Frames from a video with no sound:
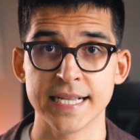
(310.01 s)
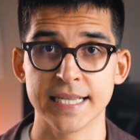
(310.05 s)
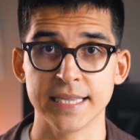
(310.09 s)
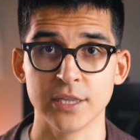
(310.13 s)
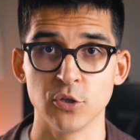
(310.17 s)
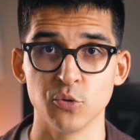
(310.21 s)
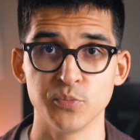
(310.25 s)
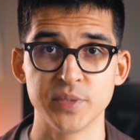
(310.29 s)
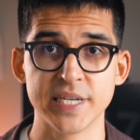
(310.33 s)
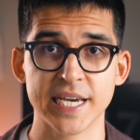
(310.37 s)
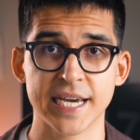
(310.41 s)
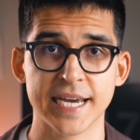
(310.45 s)

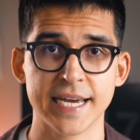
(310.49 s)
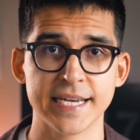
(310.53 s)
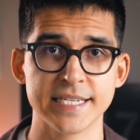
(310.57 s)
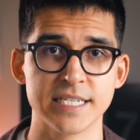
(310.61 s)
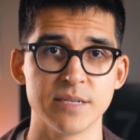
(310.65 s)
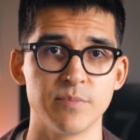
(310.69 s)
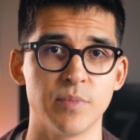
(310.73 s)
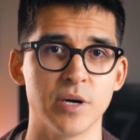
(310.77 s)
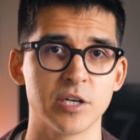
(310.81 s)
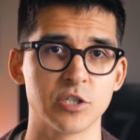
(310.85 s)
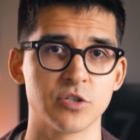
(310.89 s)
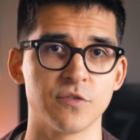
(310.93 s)
Loupedeck has
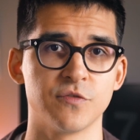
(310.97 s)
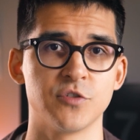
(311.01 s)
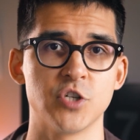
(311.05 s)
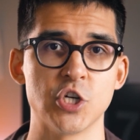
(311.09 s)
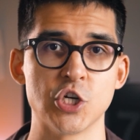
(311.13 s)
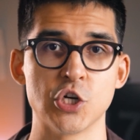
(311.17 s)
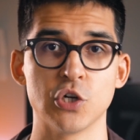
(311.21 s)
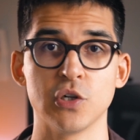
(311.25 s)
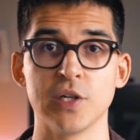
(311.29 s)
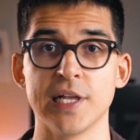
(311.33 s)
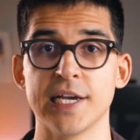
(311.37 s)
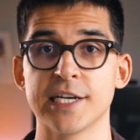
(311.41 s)
a bunch of
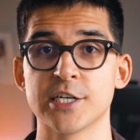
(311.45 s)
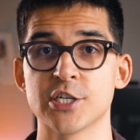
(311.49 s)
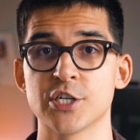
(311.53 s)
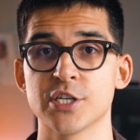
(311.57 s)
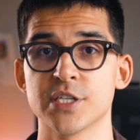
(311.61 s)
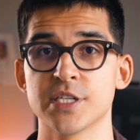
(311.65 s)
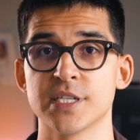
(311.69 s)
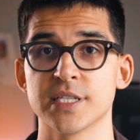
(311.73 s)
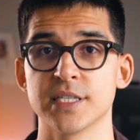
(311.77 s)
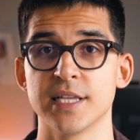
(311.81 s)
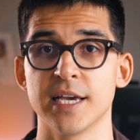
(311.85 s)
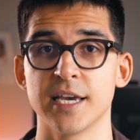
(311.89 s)
general
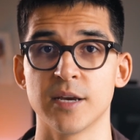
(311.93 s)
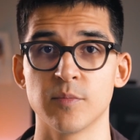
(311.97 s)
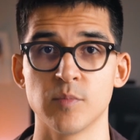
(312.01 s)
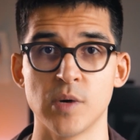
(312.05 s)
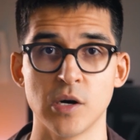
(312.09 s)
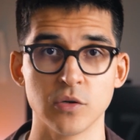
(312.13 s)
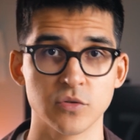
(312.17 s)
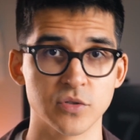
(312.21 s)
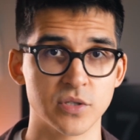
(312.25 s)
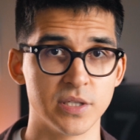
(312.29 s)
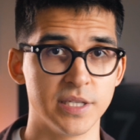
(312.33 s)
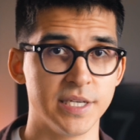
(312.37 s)
actions like
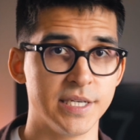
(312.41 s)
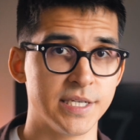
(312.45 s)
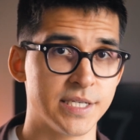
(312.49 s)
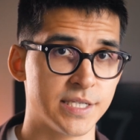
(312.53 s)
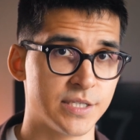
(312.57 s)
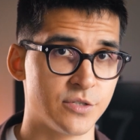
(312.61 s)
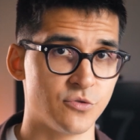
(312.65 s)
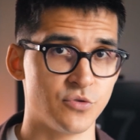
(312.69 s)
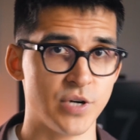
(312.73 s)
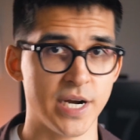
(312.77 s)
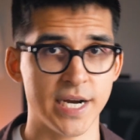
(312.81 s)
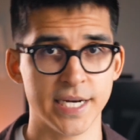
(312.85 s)
mouse
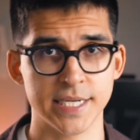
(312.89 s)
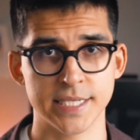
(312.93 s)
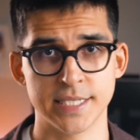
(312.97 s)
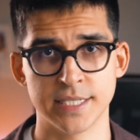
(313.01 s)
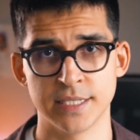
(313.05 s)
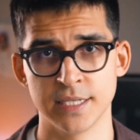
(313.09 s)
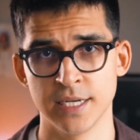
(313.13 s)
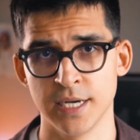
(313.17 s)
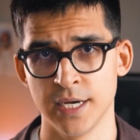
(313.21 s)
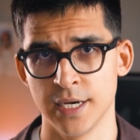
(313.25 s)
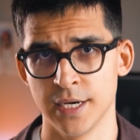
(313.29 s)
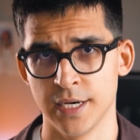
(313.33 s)
clicks,
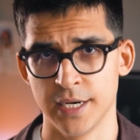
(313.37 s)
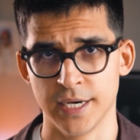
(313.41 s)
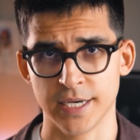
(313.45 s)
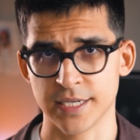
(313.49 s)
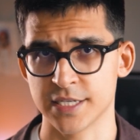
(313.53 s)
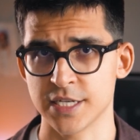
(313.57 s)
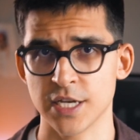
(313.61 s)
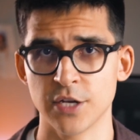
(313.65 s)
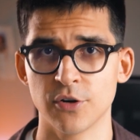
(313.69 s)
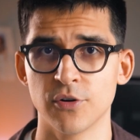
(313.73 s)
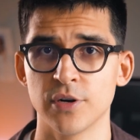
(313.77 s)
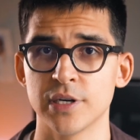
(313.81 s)
drags,
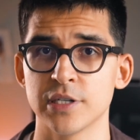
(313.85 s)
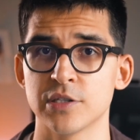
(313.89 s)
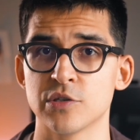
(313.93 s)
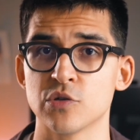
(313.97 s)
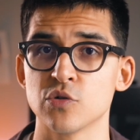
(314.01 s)
etc.